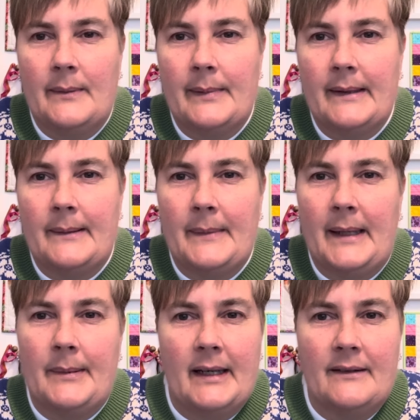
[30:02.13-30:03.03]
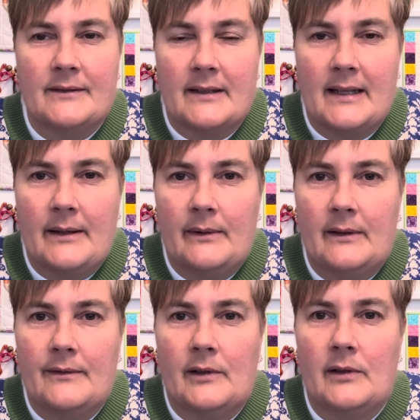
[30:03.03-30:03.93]
be maybe after that when
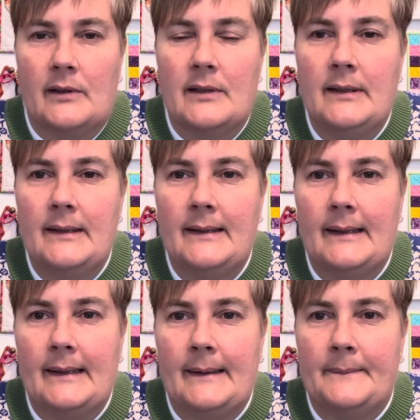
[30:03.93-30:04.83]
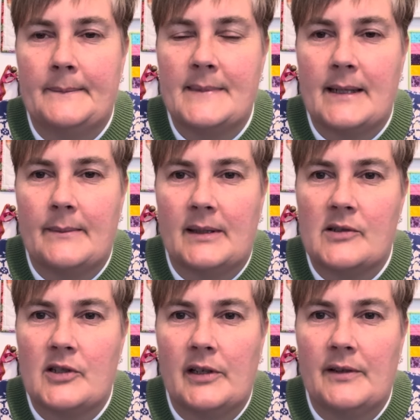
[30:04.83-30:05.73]
I've got something to
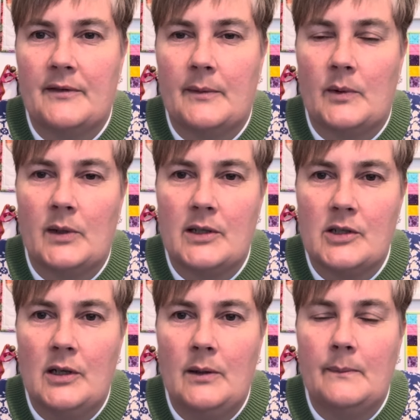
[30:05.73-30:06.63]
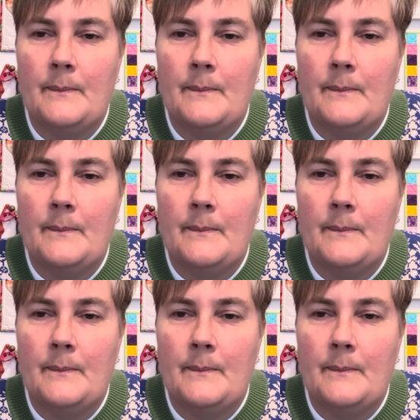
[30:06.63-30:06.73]
show you from the workshop.